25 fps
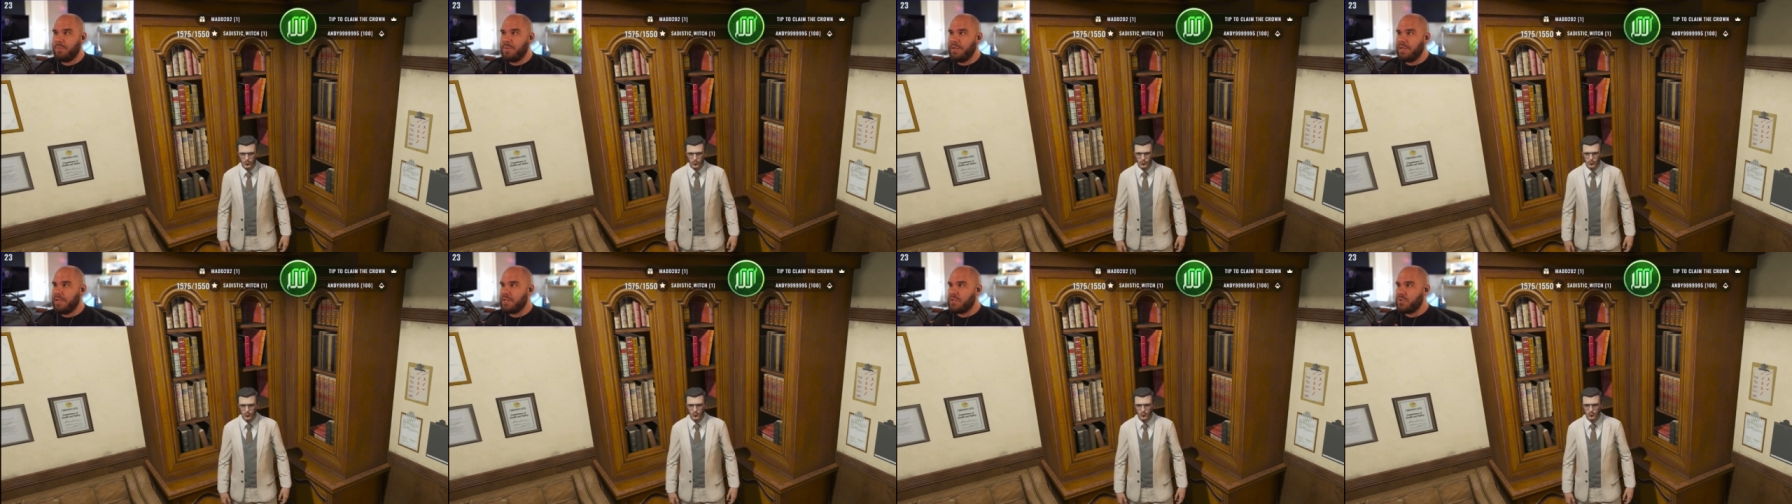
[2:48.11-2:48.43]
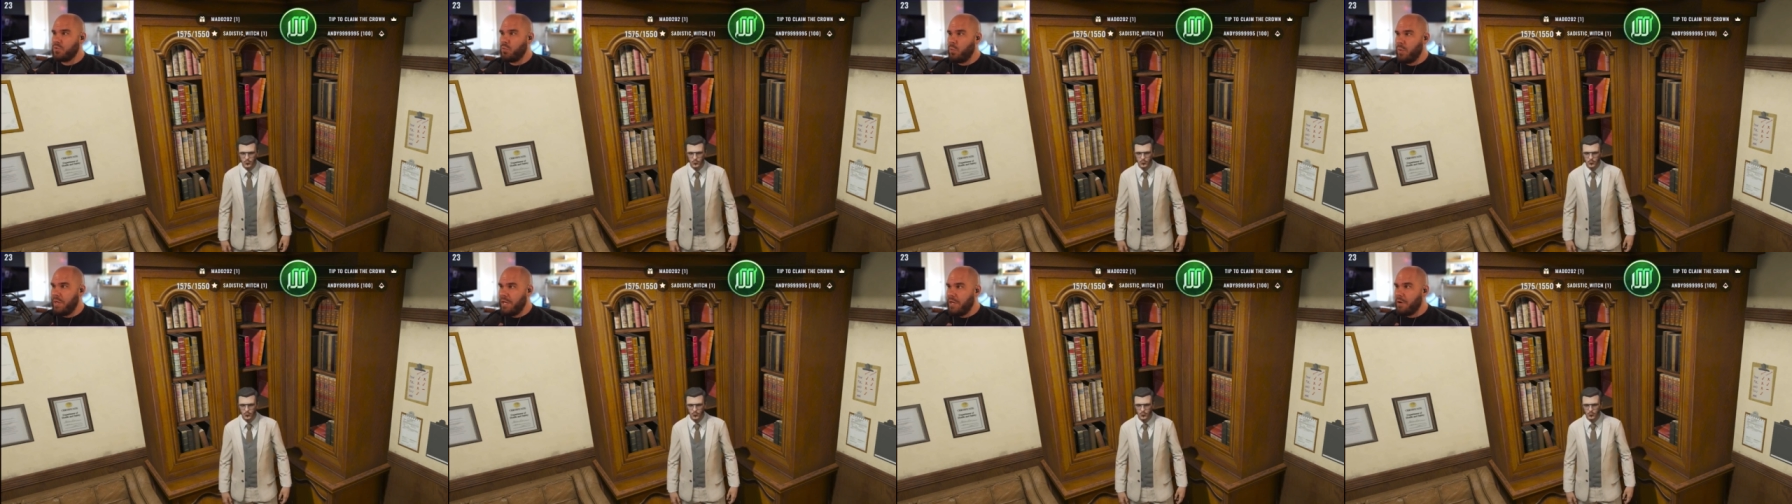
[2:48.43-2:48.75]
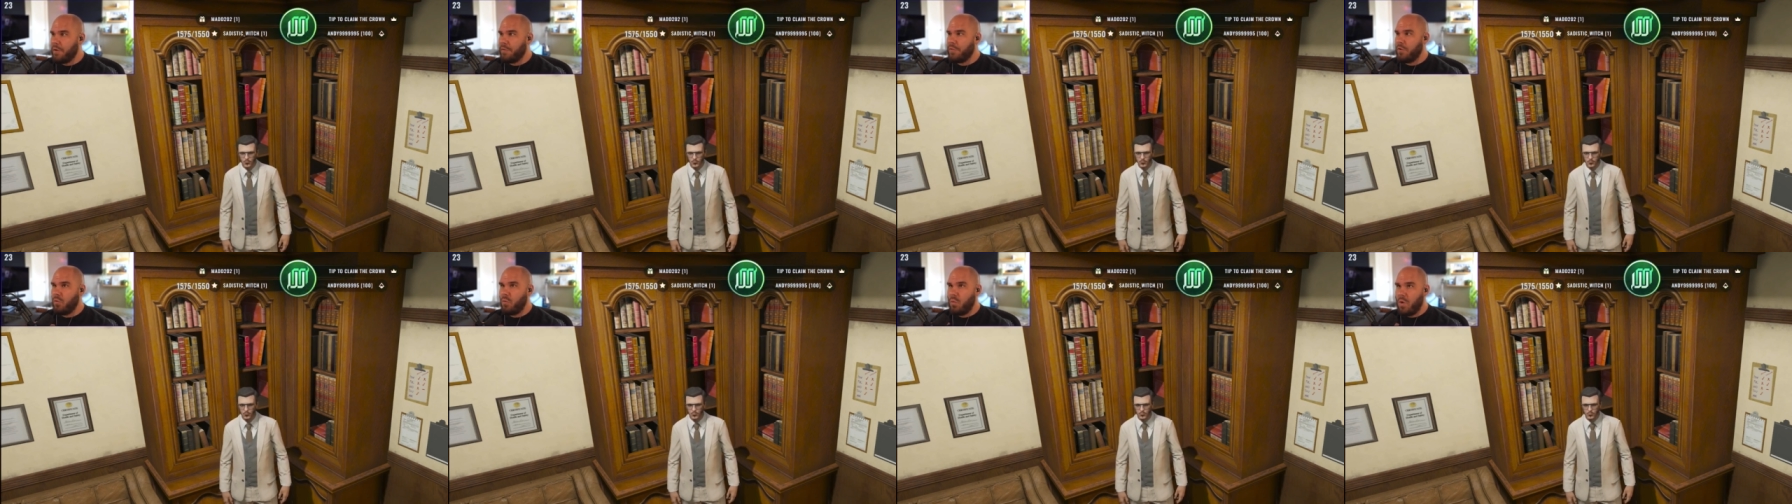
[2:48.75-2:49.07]
because we
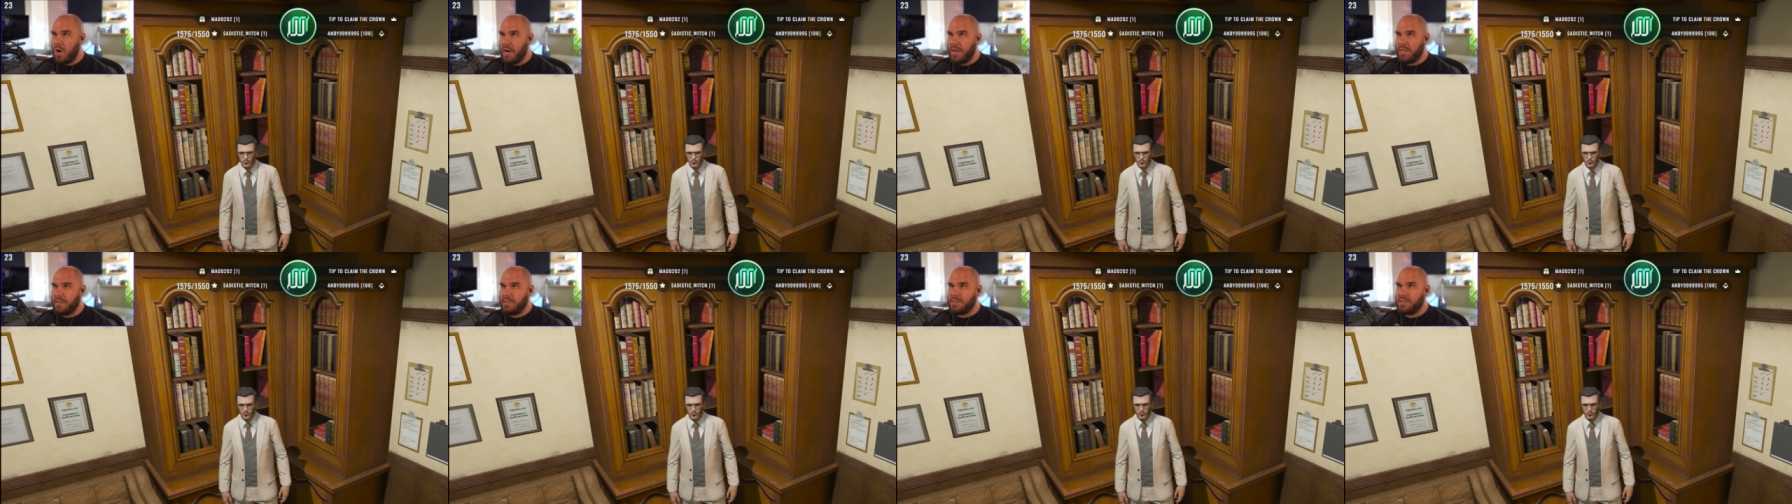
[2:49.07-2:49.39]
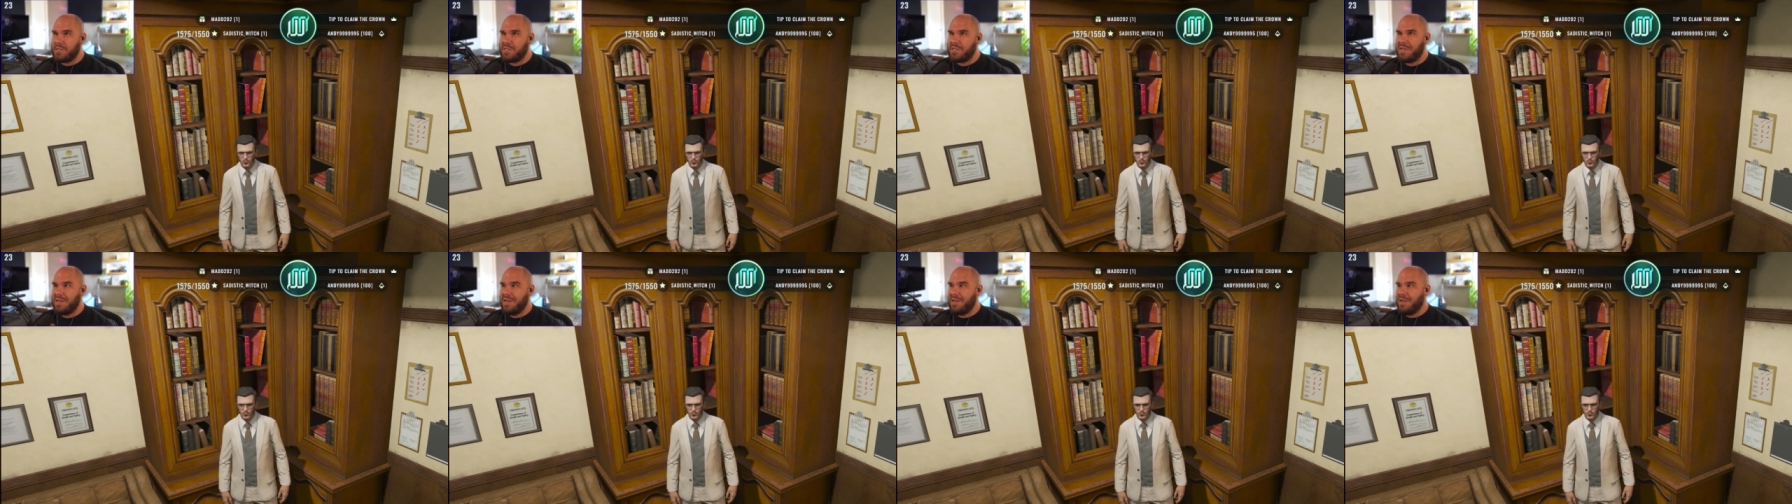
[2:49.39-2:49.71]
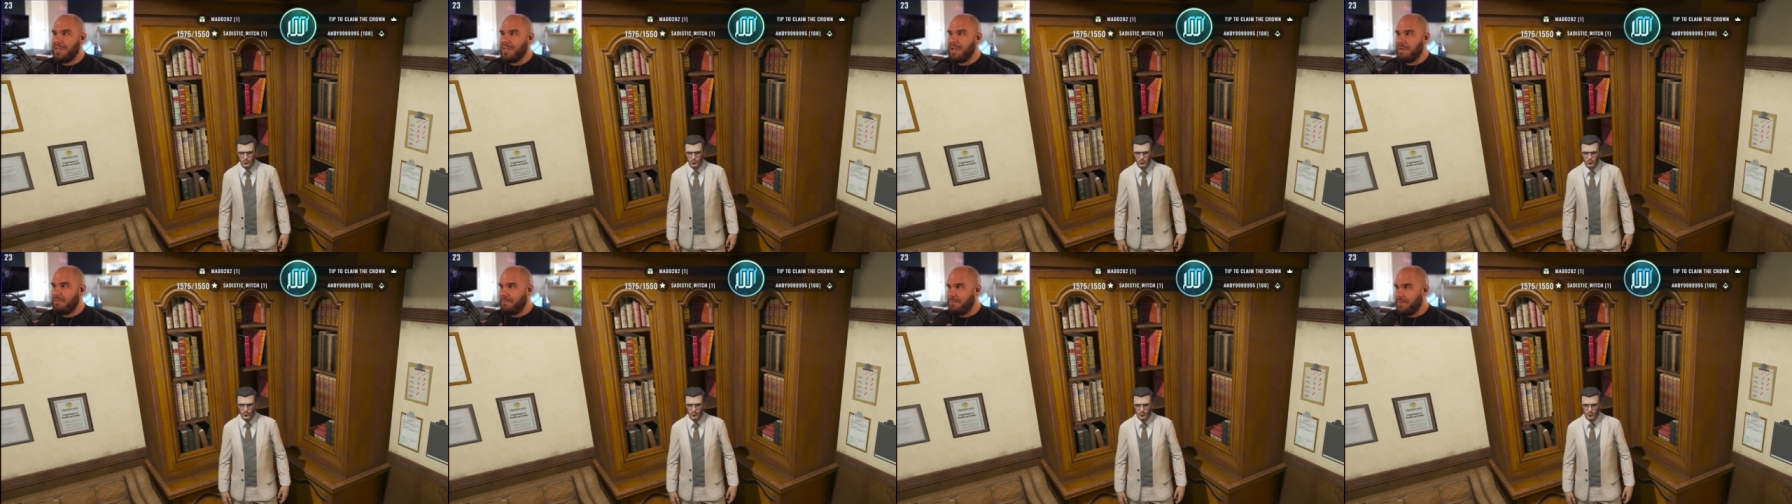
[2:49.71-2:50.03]
are the ones
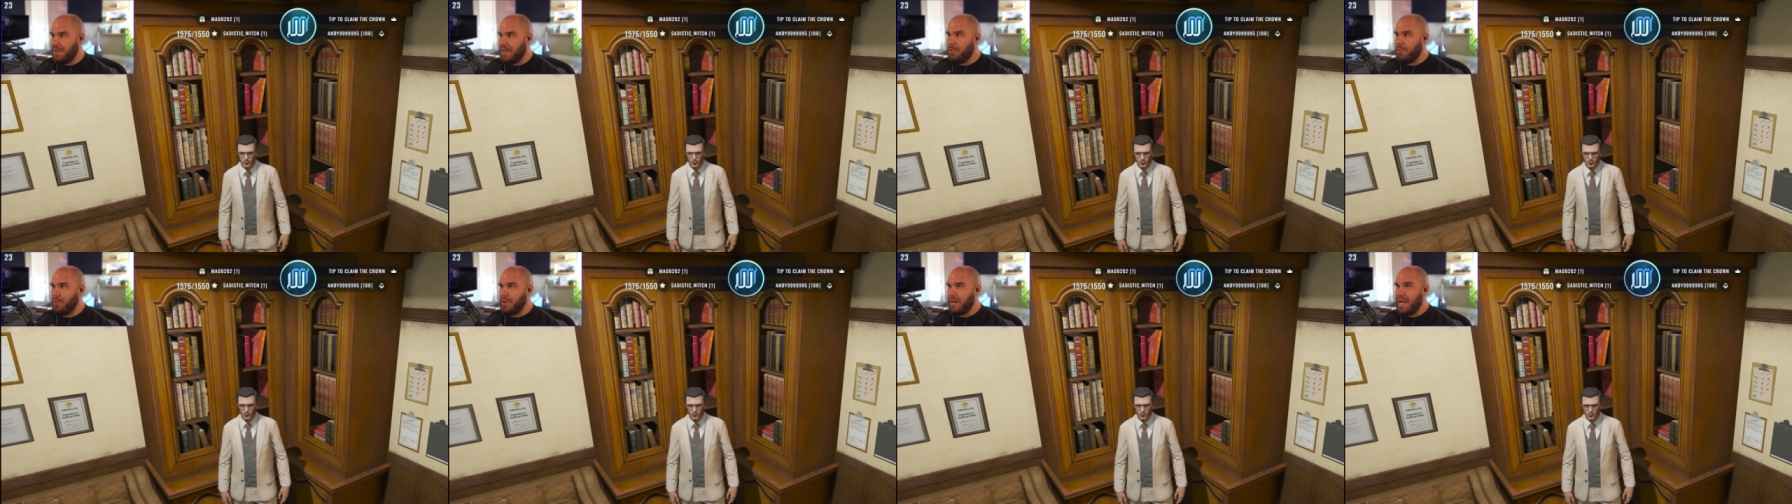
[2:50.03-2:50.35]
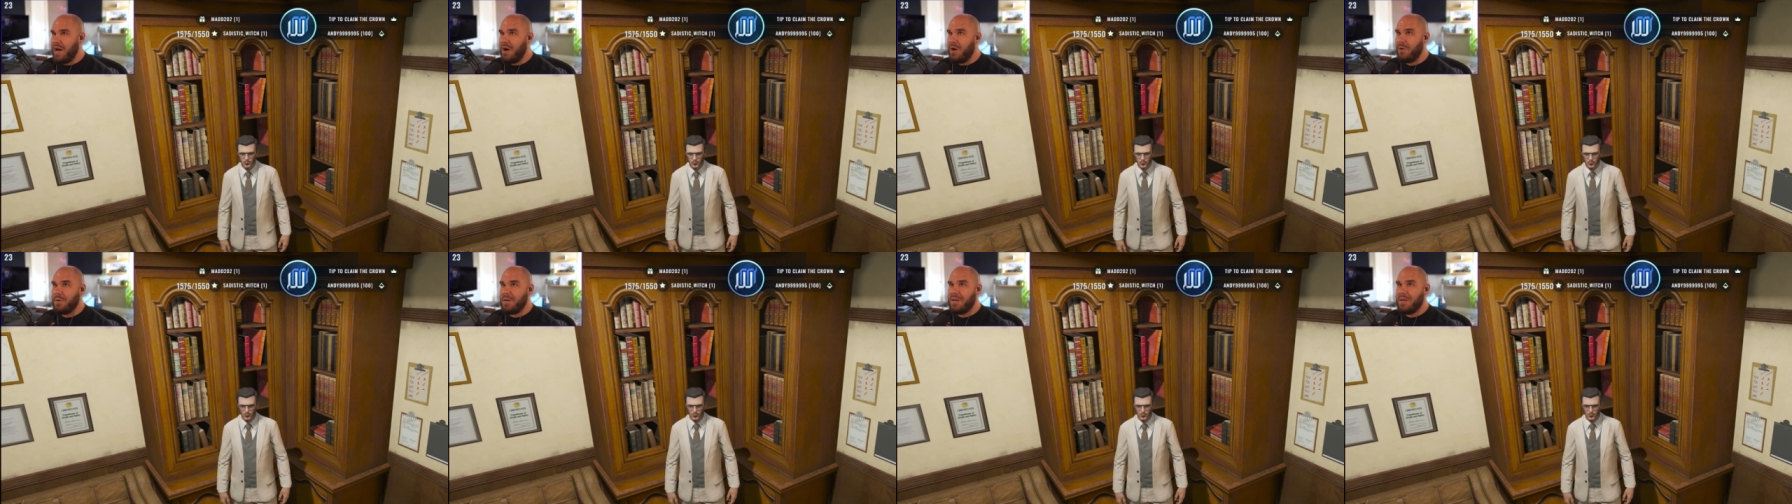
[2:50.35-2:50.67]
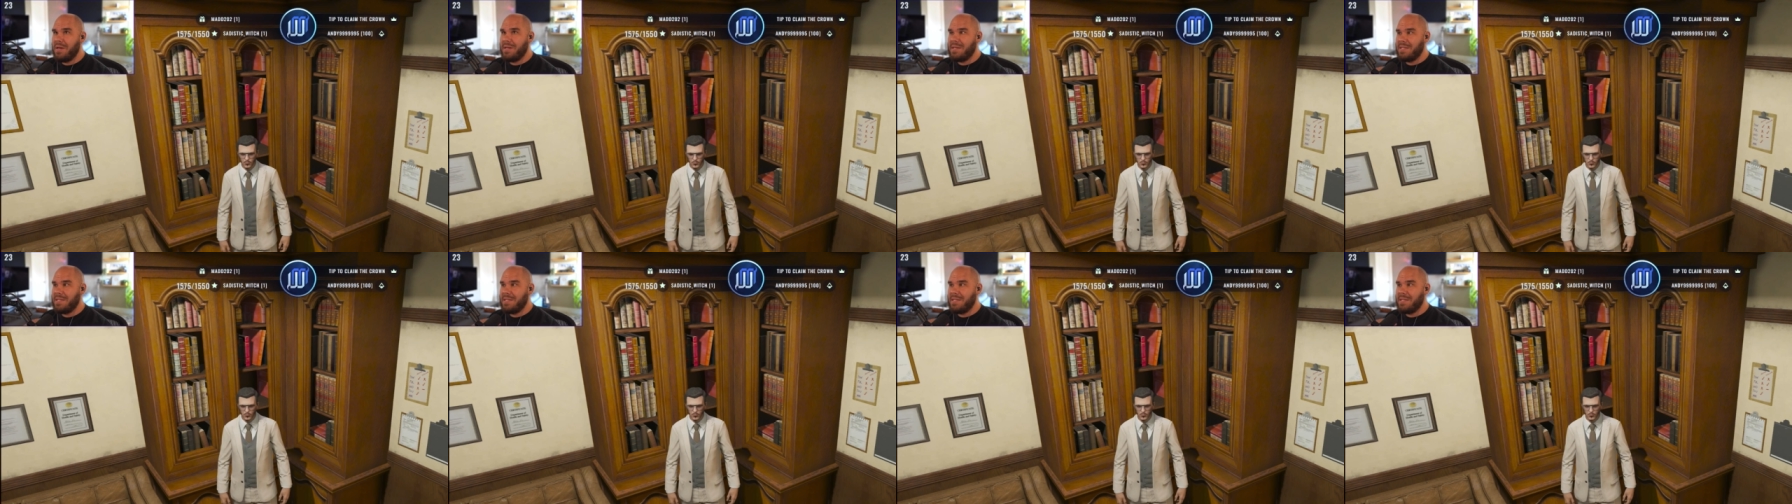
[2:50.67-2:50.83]
that figure it out